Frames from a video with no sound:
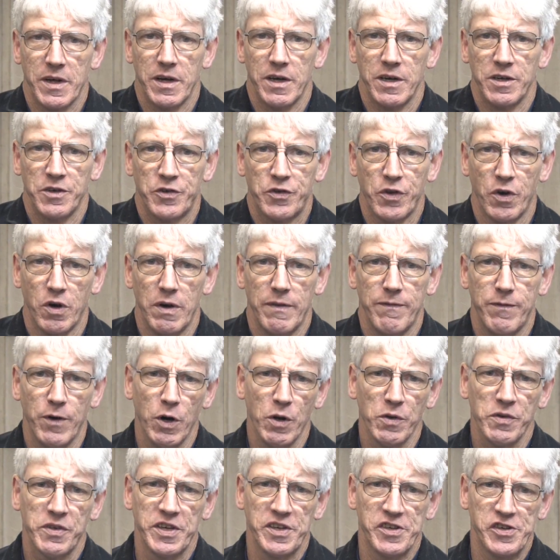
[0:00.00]
So a
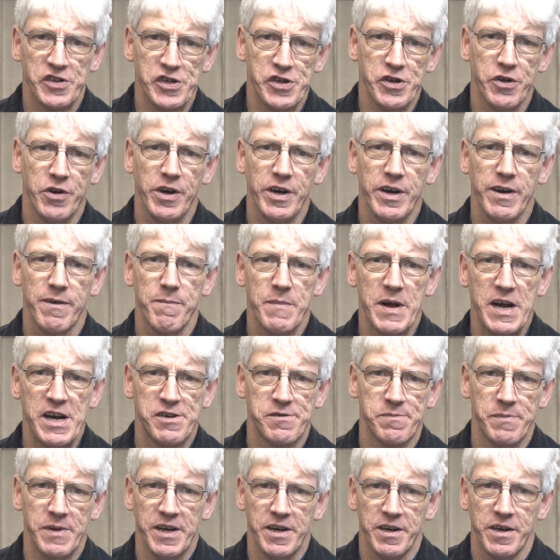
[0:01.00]
volt is a unit of
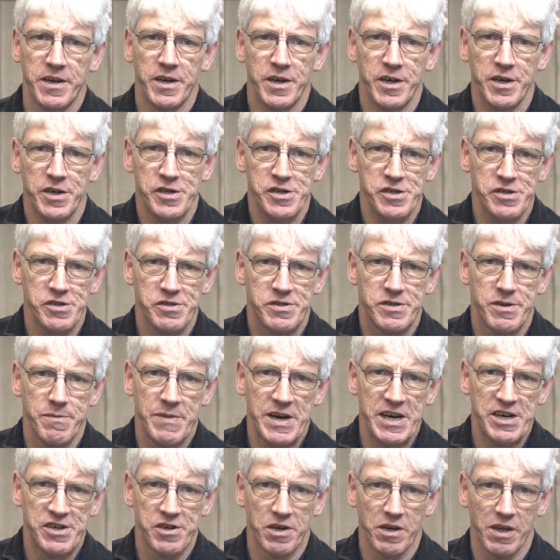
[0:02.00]
measurement used to
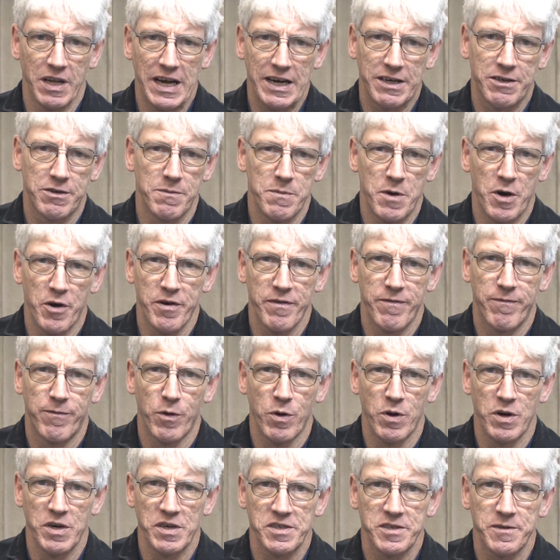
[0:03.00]
measure electromotive
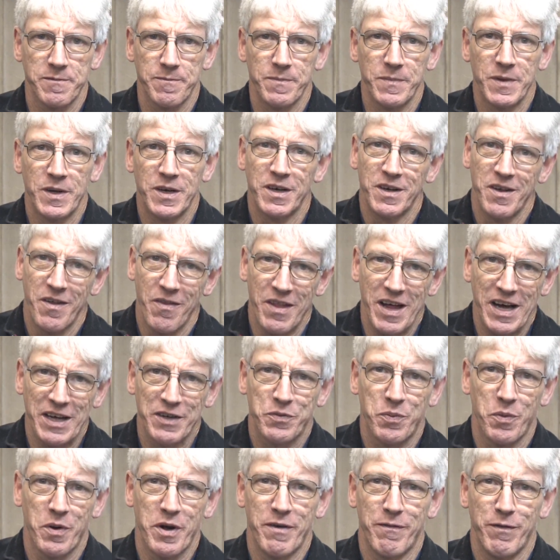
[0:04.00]
force. That's
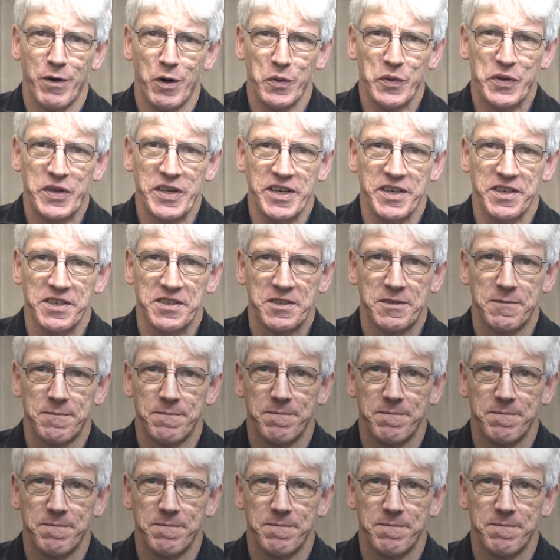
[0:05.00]
what a volt is.